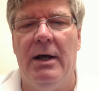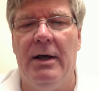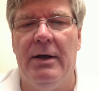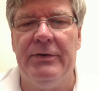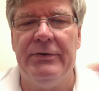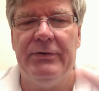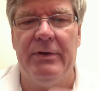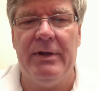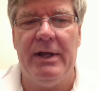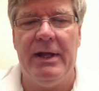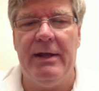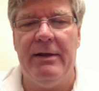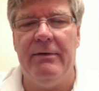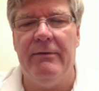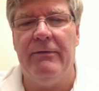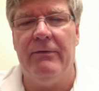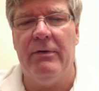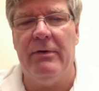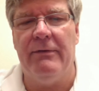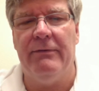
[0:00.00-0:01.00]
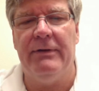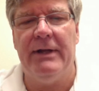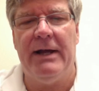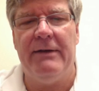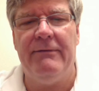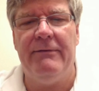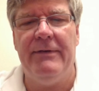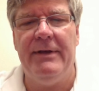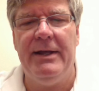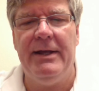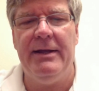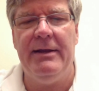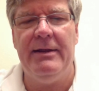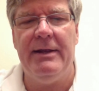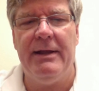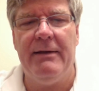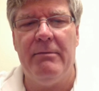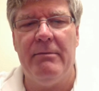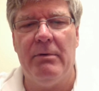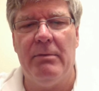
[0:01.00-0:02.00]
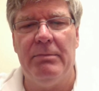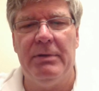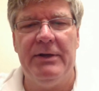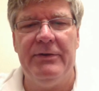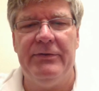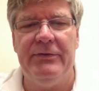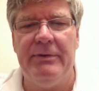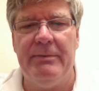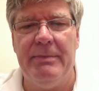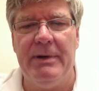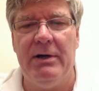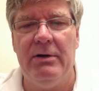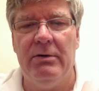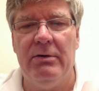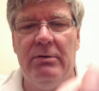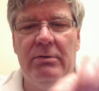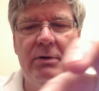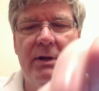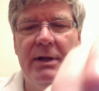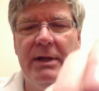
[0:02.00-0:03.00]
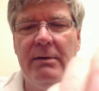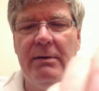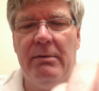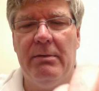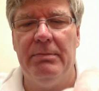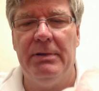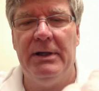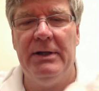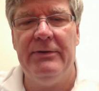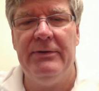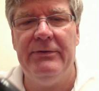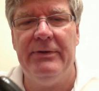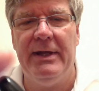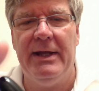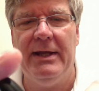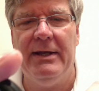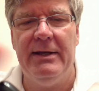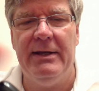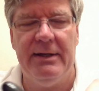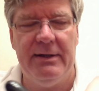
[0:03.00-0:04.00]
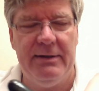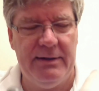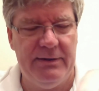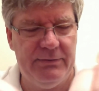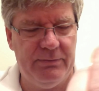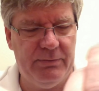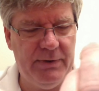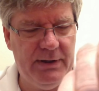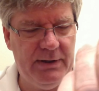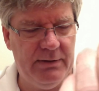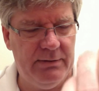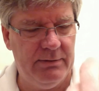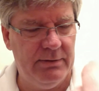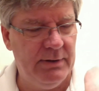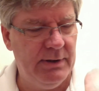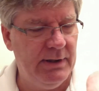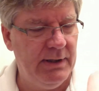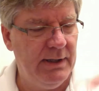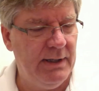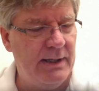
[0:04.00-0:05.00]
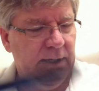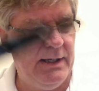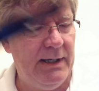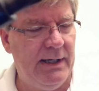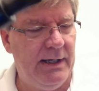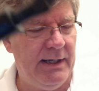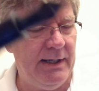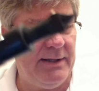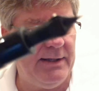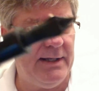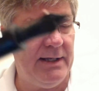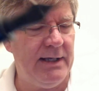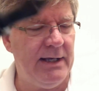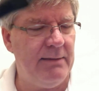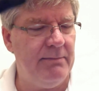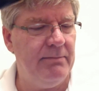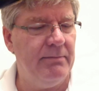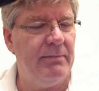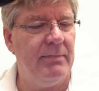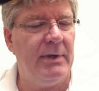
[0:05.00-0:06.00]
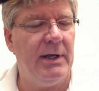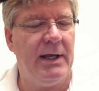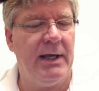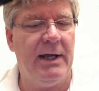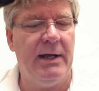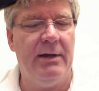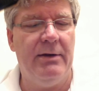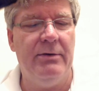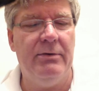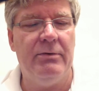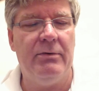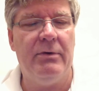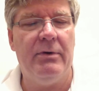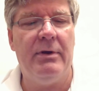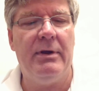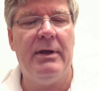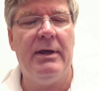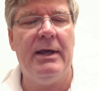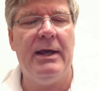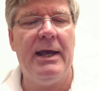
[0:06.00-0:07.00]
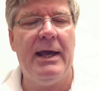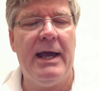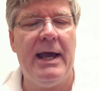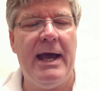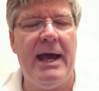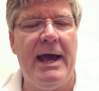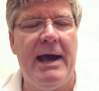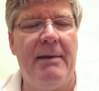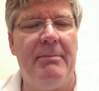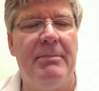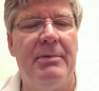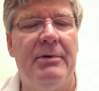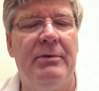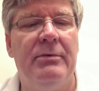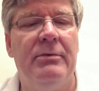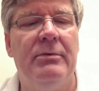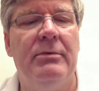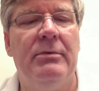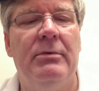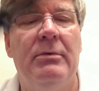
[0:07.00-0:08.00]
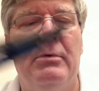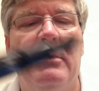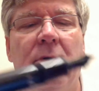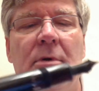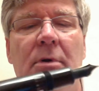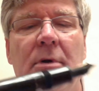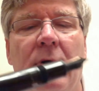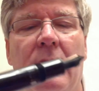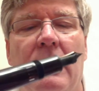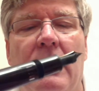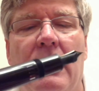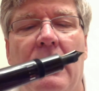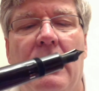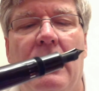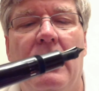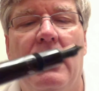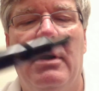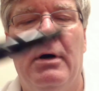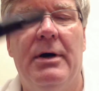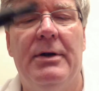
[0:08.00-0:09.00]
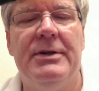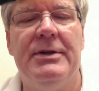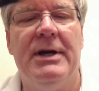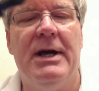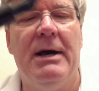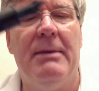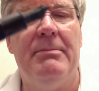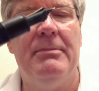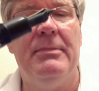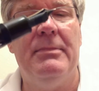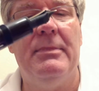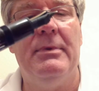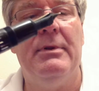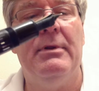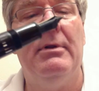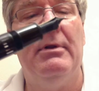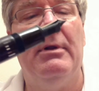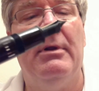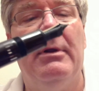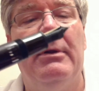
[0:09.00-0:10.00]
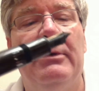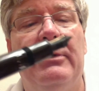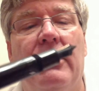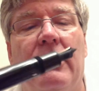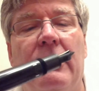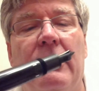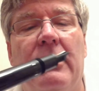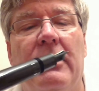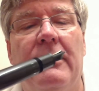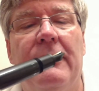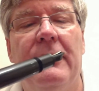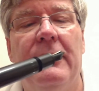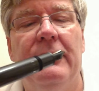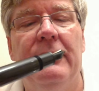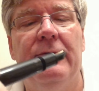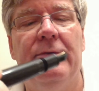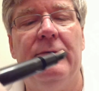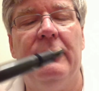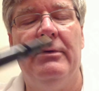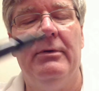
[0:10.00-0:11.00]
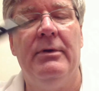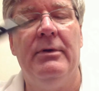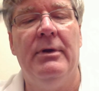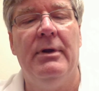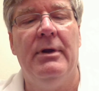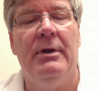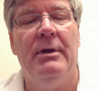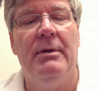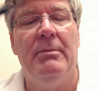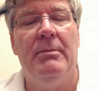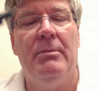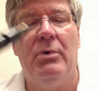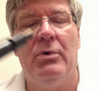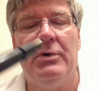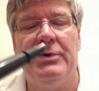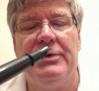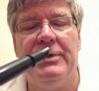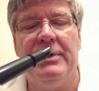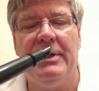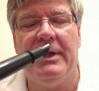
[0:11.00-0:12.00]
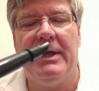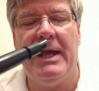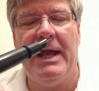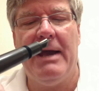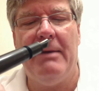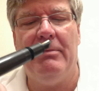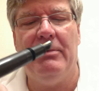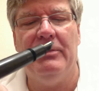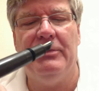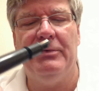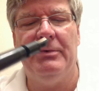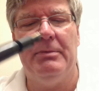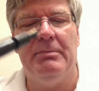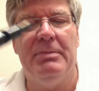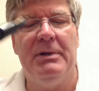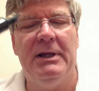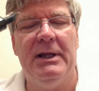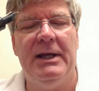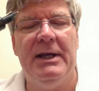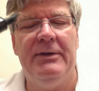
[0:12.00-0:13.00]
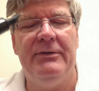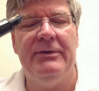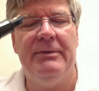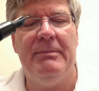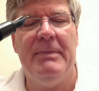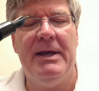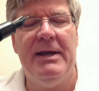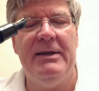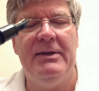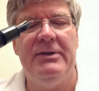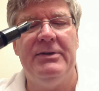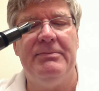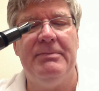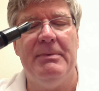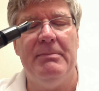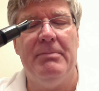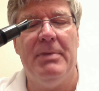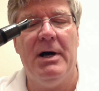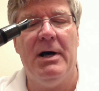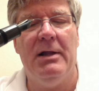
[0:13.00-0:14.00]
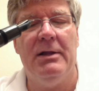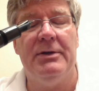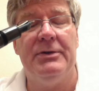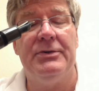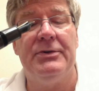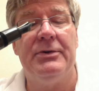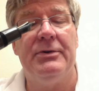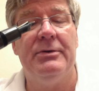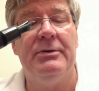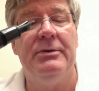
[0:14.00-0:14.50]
so for the flat fee, they replaced the barrel, they replaced the inlet as well. And I think I got a new cap on top. Don't know if this portion of the cap was replaced. It may have just been polished.